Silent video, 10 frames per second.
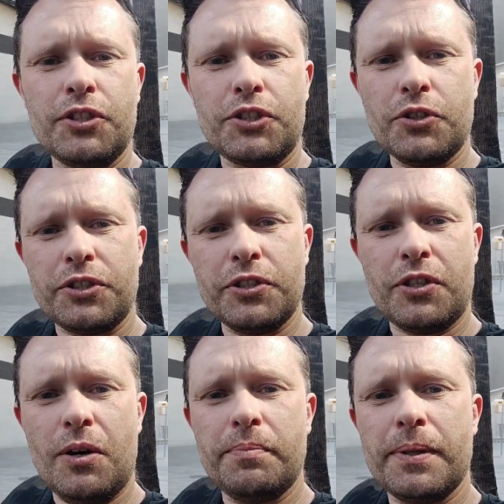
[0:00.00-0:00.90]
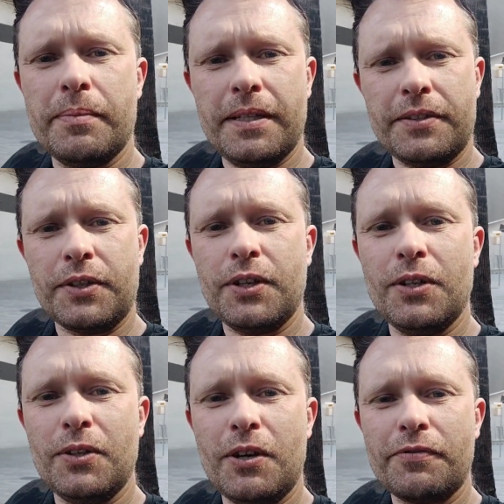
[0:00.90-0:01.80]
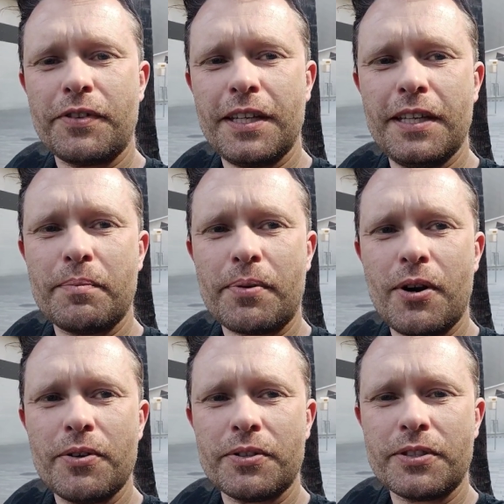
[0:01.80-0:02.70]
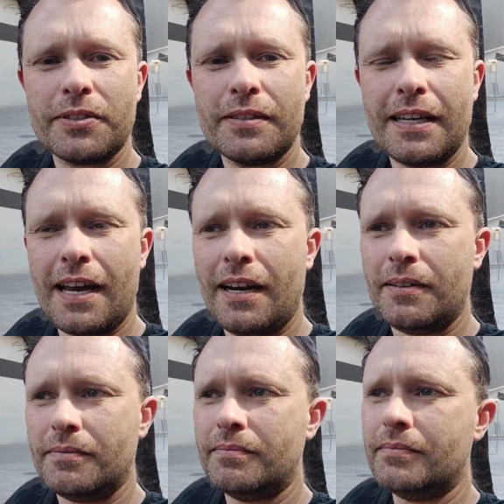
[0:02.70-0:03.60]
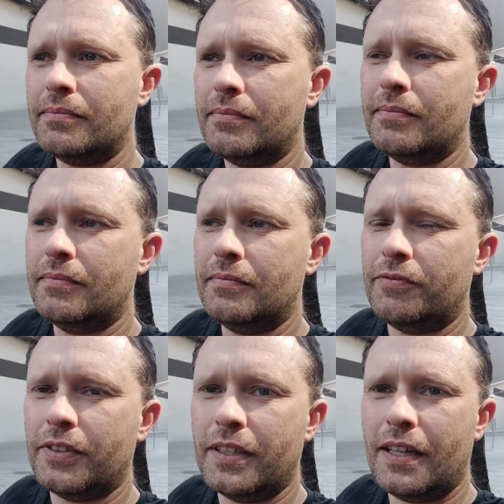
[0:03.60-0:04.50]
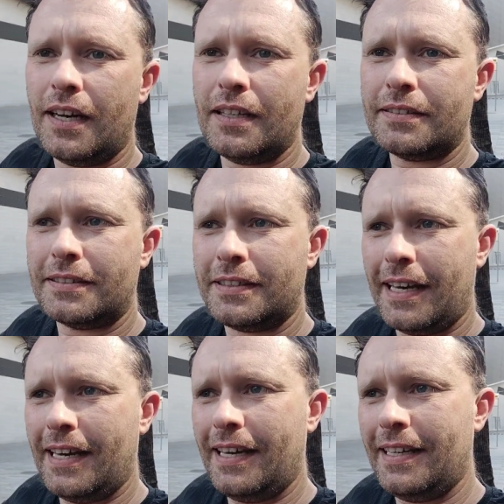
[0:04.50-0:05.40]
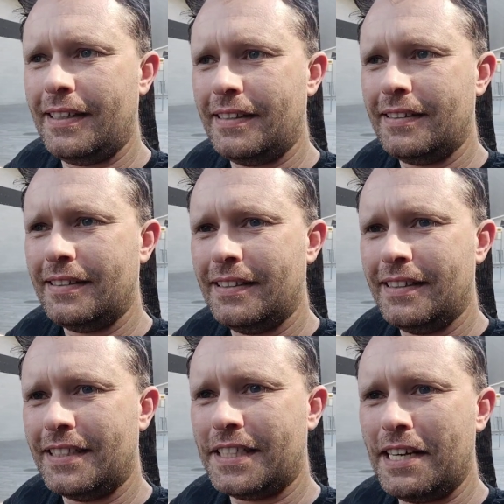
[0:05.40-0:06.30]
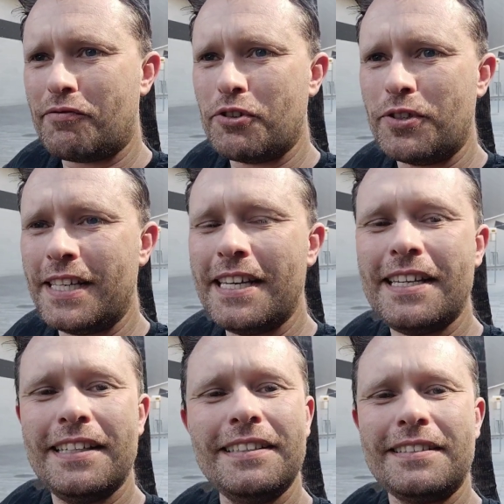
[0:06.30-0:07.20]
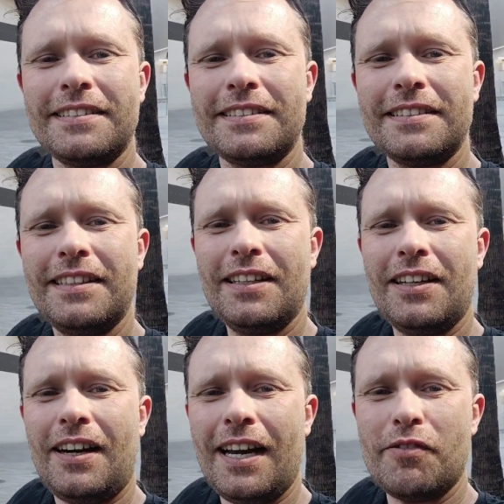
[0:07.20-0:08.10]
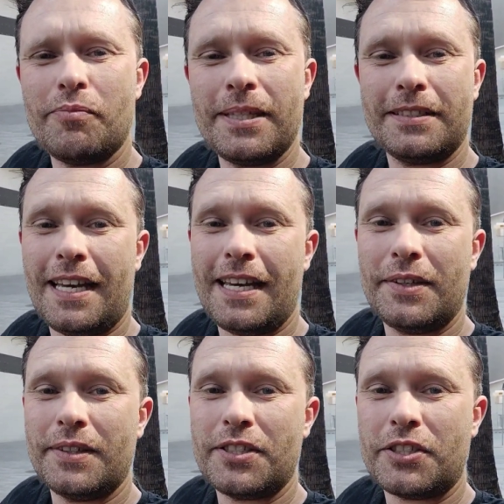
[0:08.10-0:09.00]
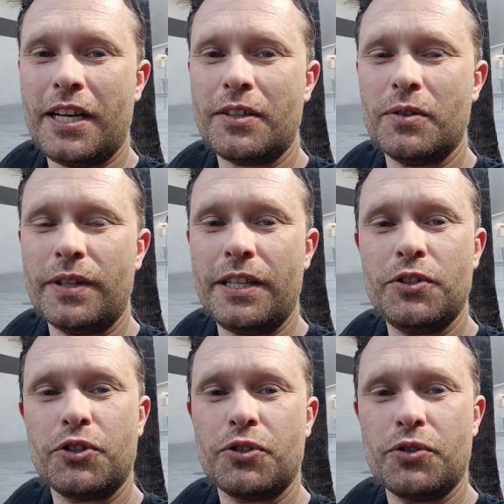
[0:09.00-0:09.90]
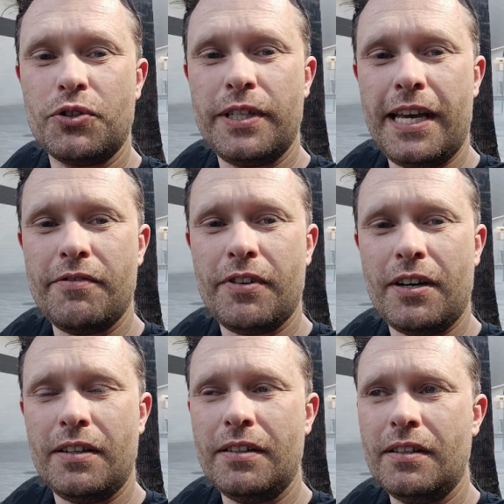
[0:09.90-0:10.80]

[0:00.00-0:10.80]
Should you compliment a girl off the approach? Now, for the last, say, several years, I have been saying on this channel that you should never